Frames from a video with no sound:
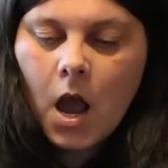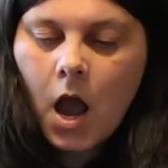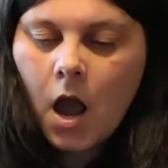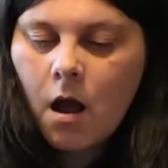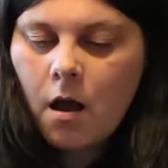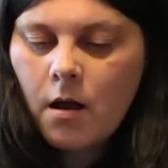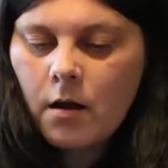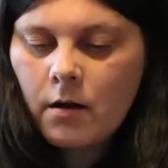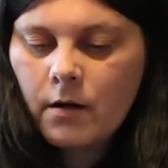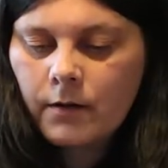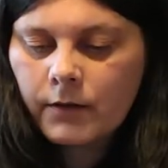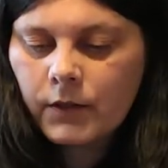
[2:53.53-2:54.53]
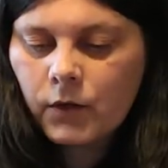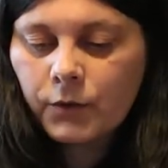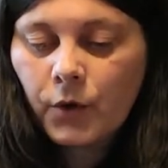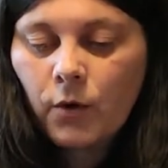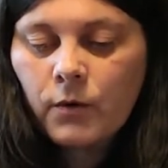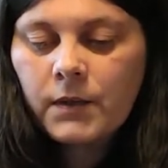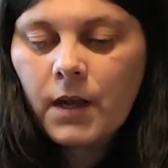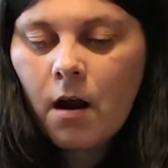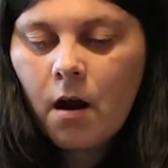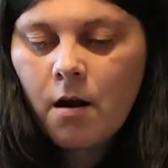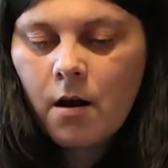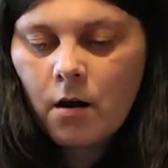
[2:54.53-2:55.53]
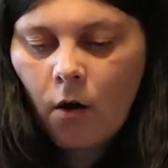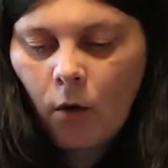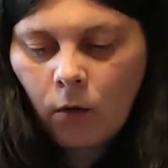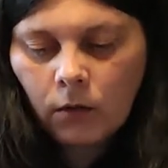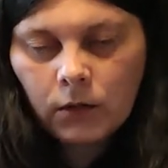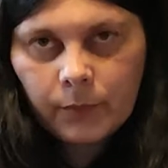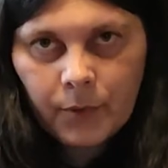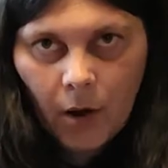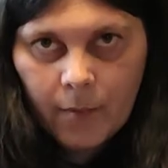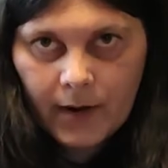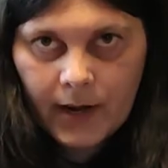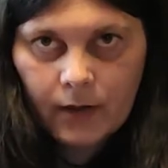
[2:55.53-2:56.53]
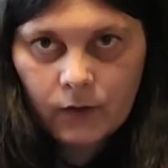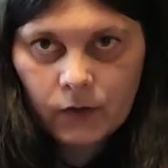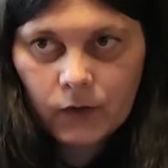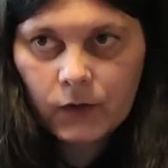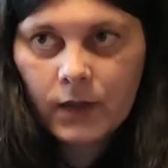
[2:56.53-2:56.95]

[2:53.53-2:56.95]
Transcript: Uh, so those are all the properties